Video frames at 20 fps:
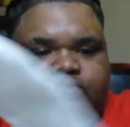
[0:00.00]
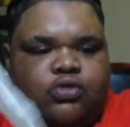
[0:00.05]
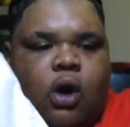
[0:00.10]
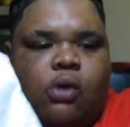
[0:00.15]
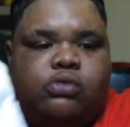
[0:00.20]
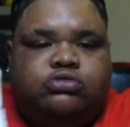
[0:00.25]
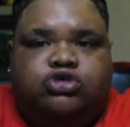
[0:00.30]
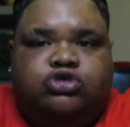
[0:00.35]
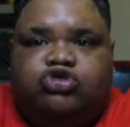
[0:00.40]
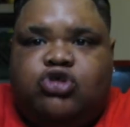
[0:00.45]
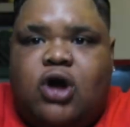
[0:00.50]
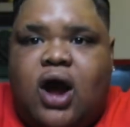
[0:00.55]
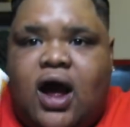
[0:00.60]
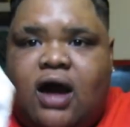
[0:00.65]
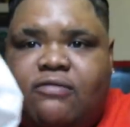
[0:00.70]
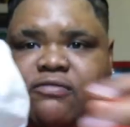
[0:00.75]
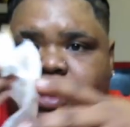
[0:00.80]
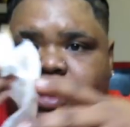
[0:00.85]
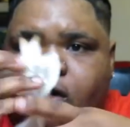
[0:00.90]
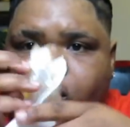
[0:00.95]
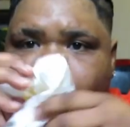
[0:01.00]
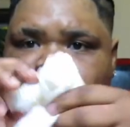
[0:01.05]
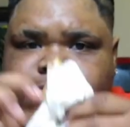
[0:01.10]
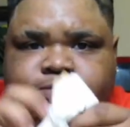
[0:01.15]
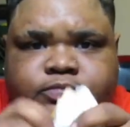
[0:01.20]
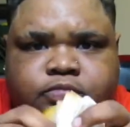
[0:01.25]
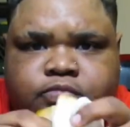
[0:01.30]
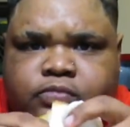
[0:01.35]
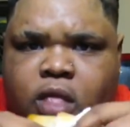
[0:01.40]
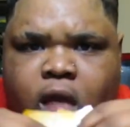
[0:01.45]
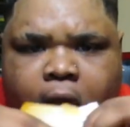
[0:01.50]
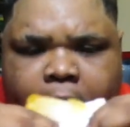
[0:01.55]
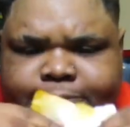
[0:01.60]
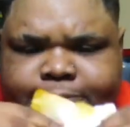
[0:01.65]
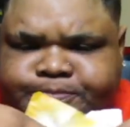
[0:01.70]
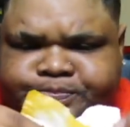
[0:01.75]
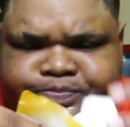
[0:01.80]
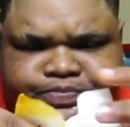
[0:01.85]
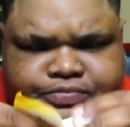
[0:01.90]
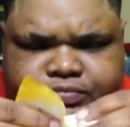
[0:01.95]
on the drive home.
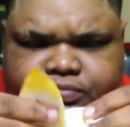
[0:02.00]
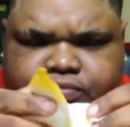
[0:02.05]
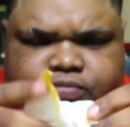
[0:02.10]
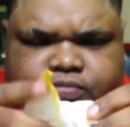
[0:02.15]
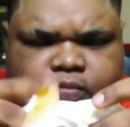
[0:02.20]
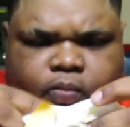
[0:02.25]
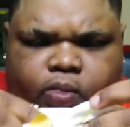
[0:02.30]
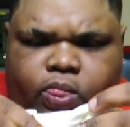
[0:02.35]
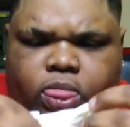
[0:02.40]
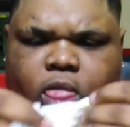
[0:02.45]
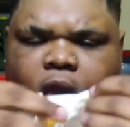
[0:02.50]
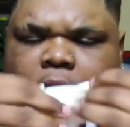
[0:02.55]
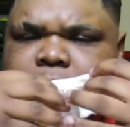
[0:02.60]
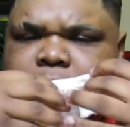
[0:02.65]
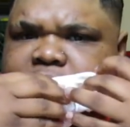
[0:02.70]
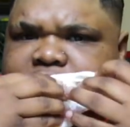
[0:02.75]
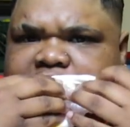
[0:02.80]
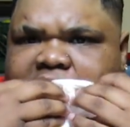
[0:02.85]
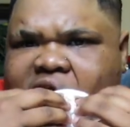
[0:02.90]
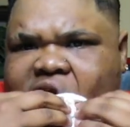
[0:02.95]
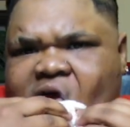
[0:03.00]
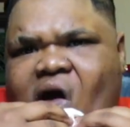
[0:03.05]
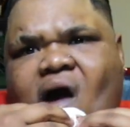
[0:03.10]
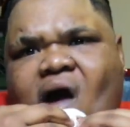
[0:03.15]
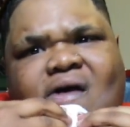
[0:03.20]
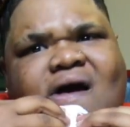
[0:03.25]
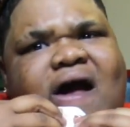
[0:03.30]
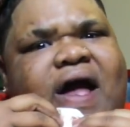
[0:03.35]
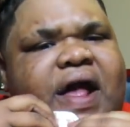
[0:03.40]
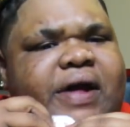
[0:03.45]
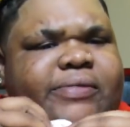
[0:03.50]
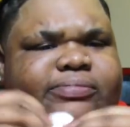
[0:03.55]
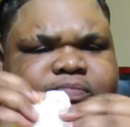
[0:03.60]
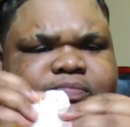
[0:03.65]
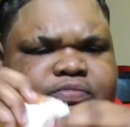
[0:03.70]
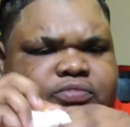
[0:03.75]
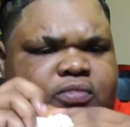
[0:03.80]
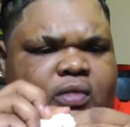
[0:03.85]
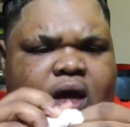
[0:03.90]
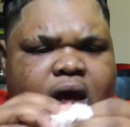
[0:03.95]
But that's alright.
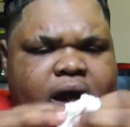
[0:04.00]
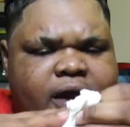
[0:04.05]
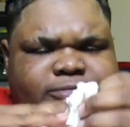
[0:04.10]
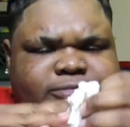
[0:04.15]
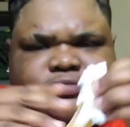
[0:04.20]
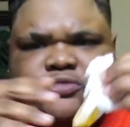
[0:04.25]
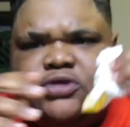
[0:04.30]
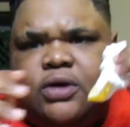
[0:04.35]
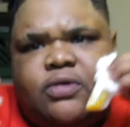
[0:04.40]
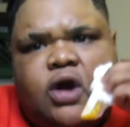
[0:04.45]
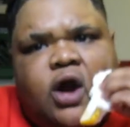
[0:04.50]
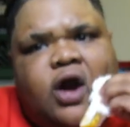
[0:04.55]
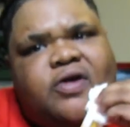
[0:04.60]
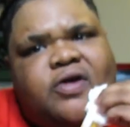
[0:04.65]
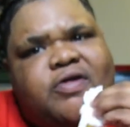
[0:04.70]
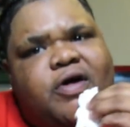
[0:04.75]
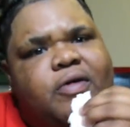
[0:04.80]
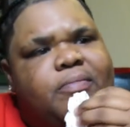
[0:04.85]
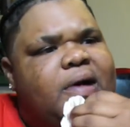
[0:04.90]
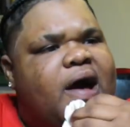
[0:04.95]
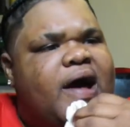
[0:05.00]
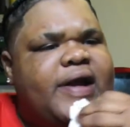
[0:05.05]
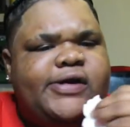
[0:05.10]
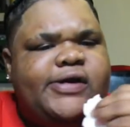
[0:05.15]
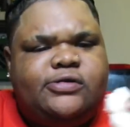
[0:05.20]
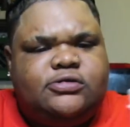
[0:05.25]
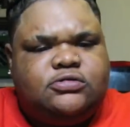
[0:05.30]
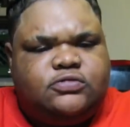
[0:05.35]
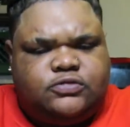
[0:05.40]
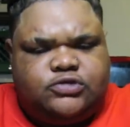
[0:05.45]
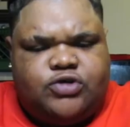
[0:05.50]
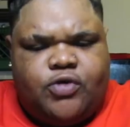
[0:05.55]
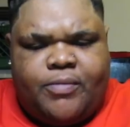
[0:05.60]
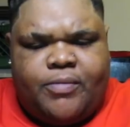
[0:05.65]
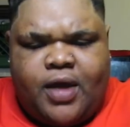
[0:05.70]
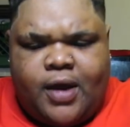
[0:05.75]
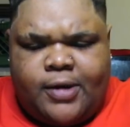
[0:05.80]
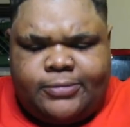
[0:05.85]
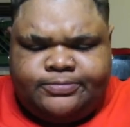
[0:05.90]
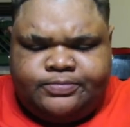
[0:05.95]
Ain't never hurt nobody, you feel me?